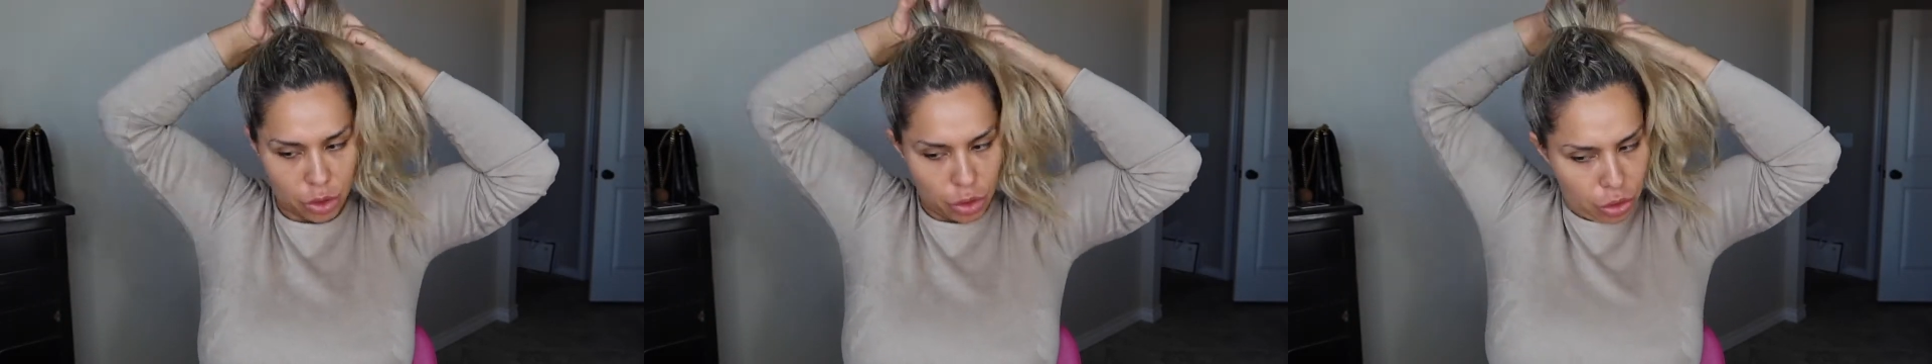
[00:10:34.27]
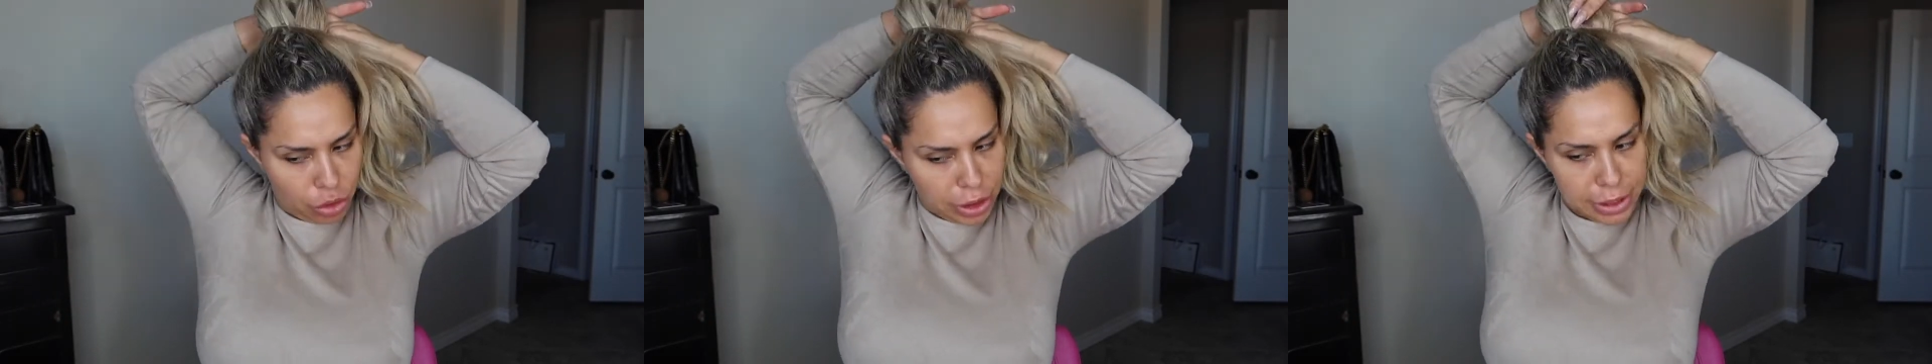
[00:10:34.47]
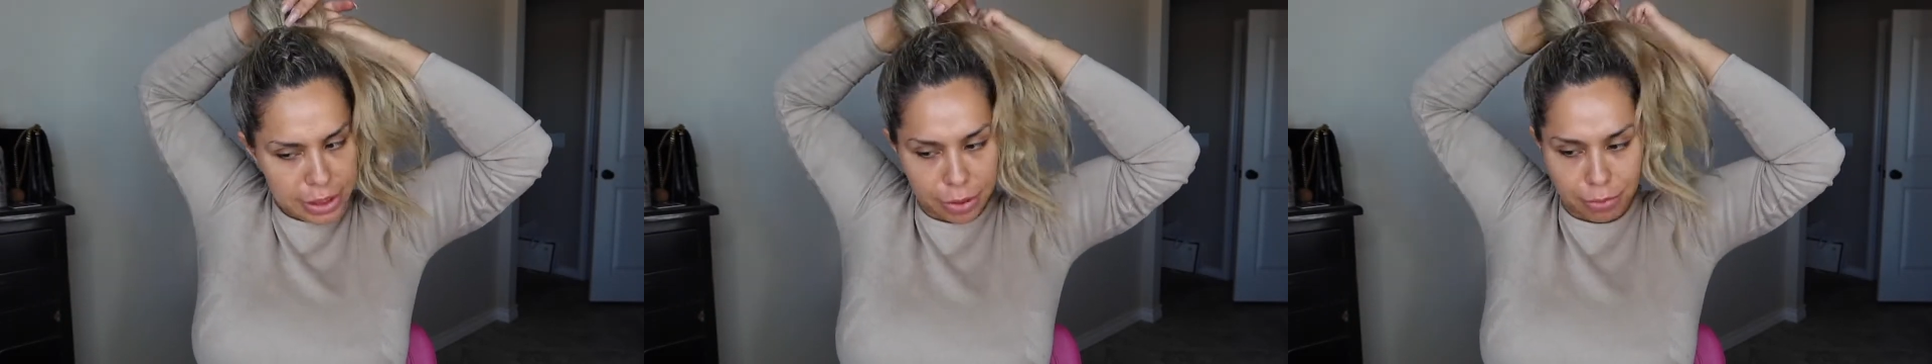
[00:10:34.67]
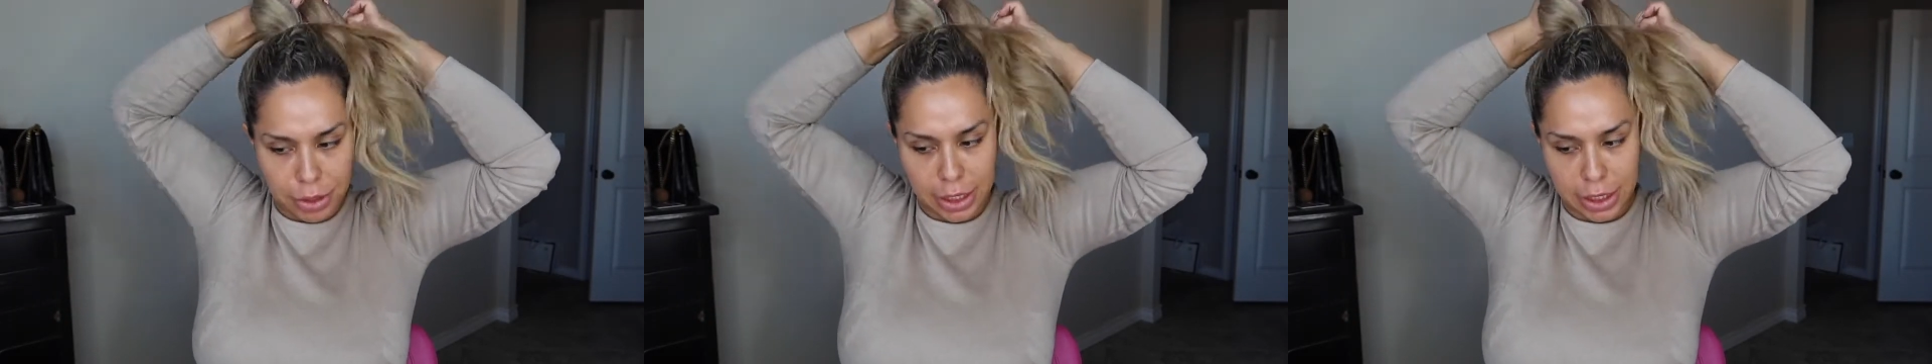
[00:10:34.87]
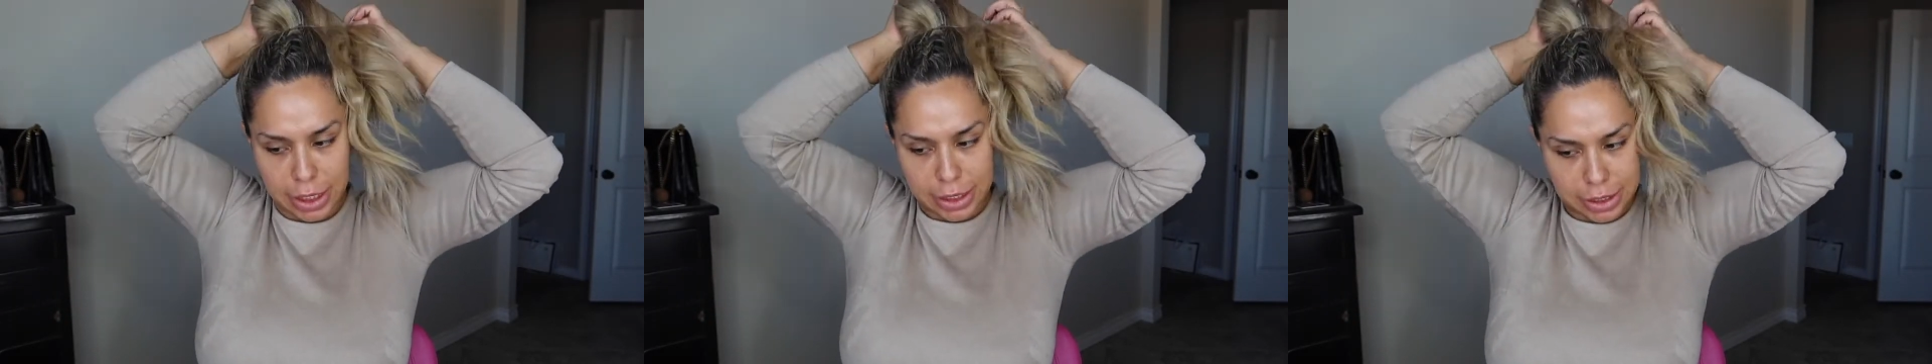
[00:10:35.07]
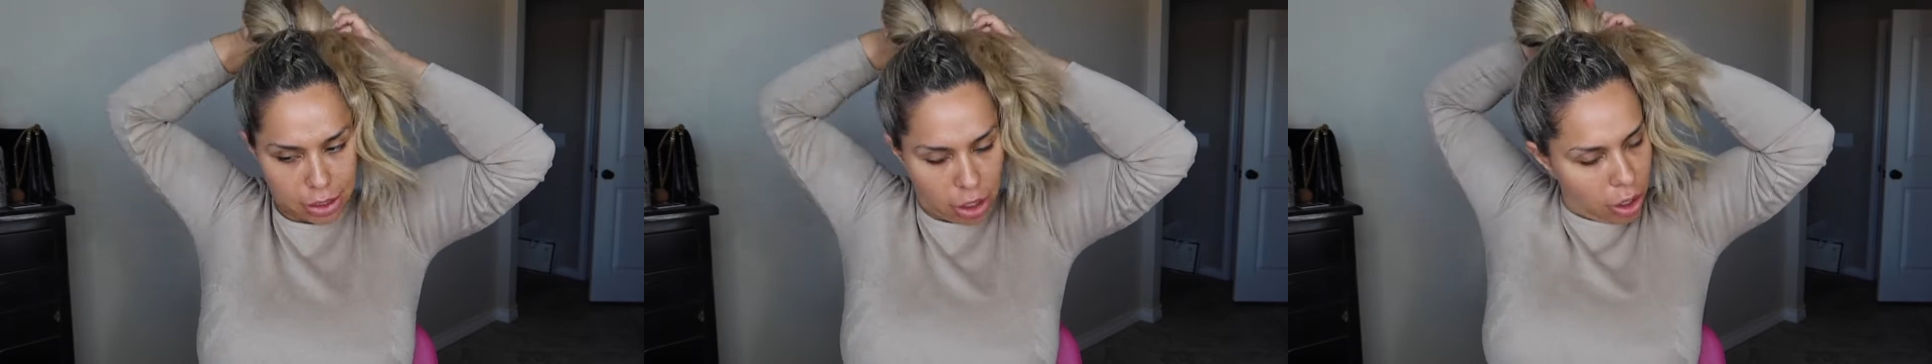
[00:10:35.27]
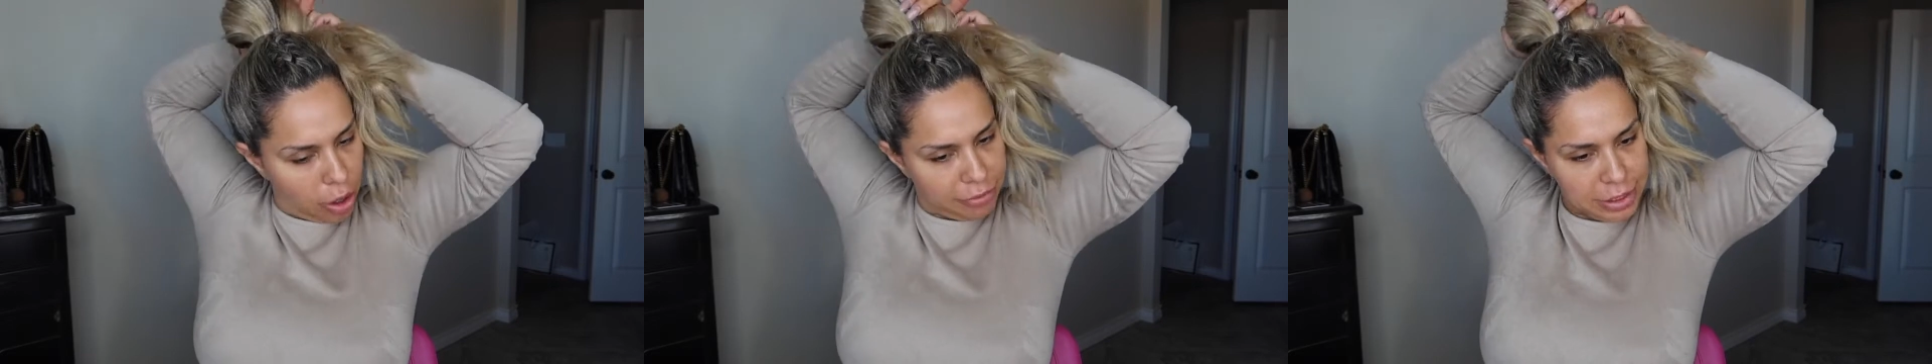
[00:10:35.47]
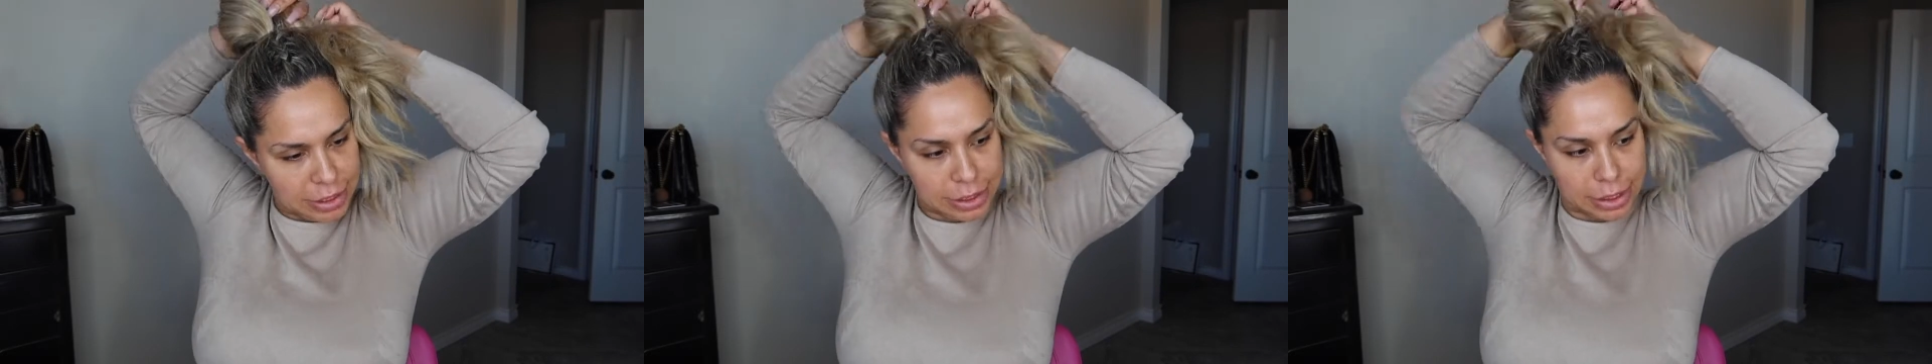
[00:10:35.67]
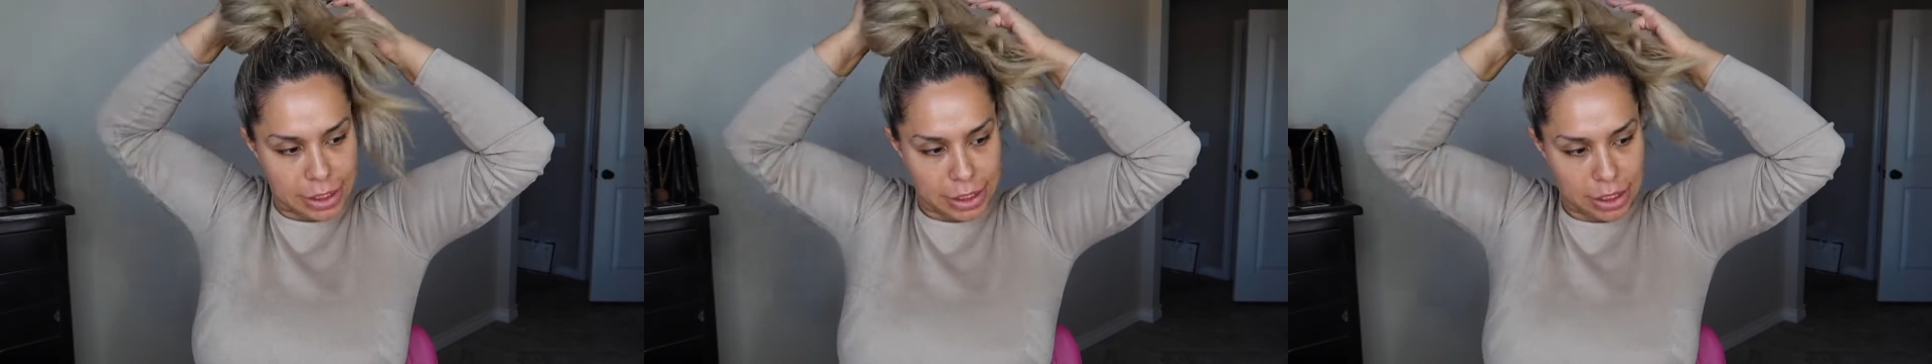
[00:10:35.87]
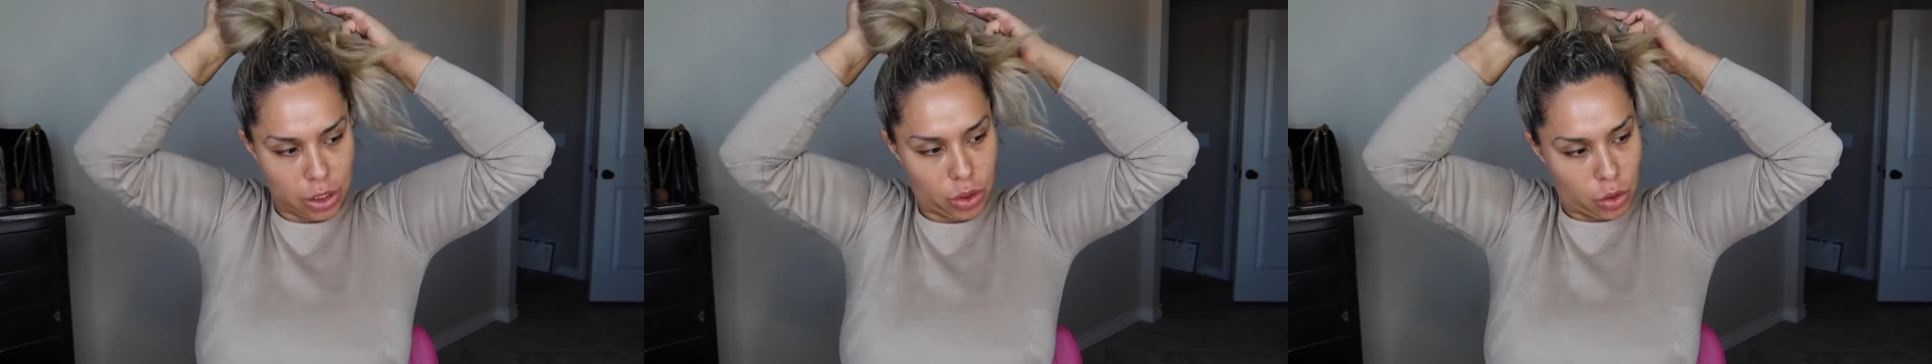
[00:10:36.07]
you need something that's obviously
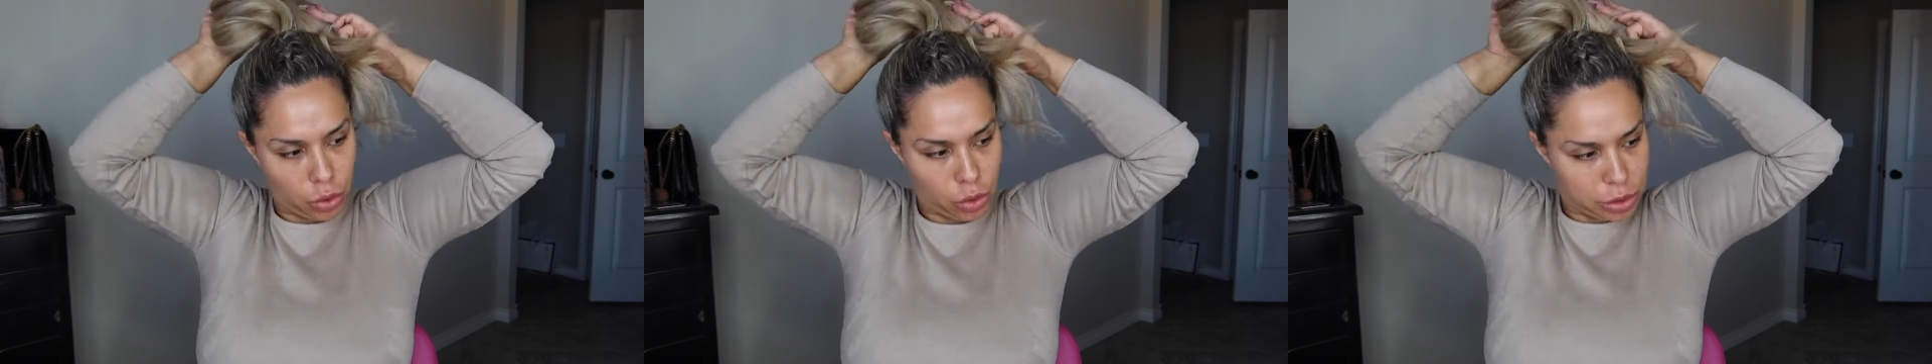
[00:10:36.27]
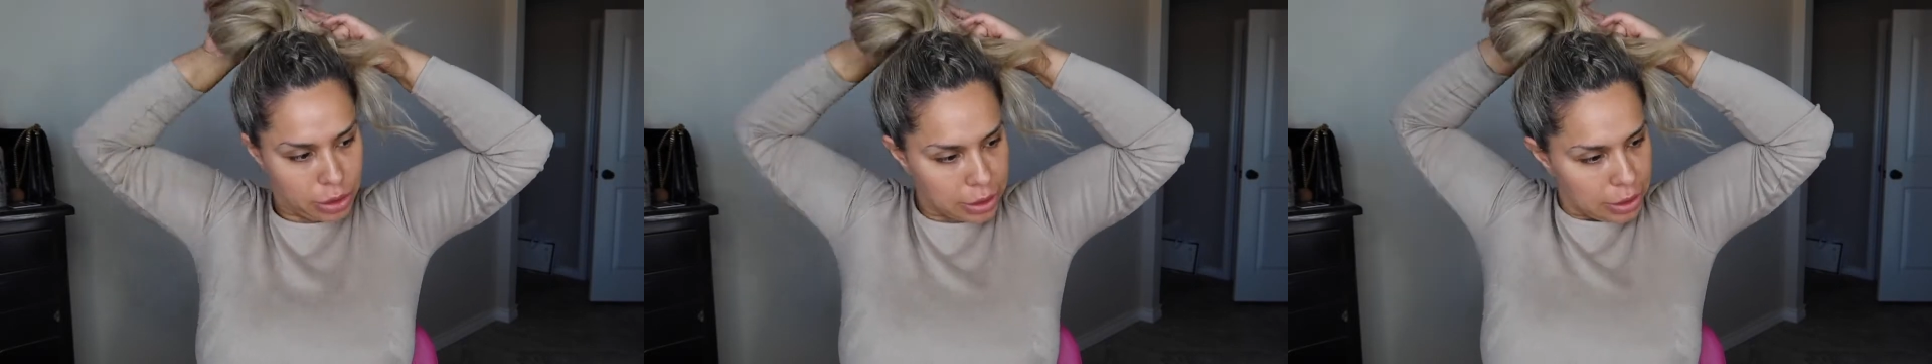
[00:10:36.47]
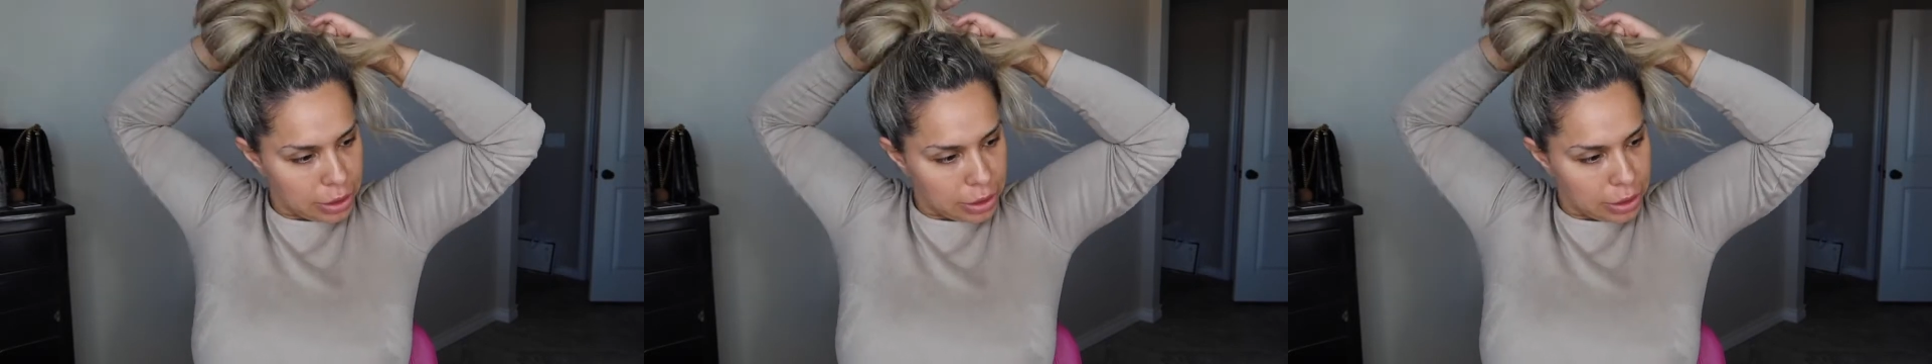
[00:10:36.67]
gonna hold